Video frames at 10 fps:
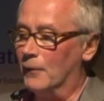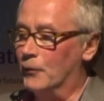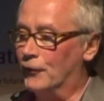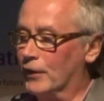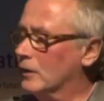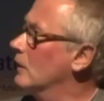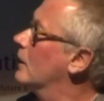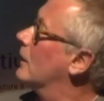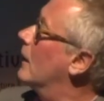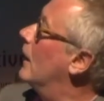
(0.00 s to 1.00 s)

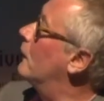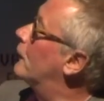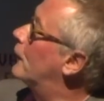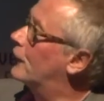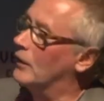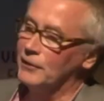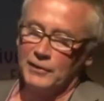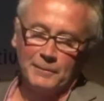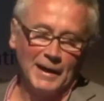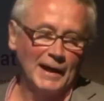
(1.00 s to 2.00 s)
Secondly, every
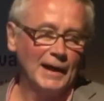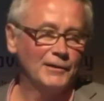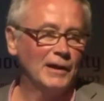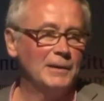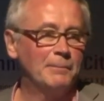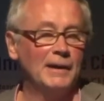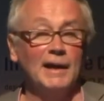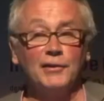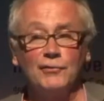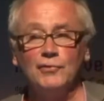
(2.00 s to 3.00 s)
stadium had a
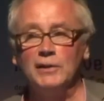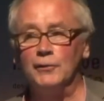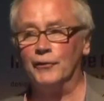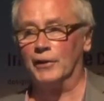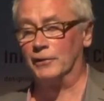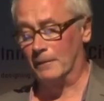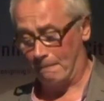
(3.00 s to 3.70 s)
plan to reuse it.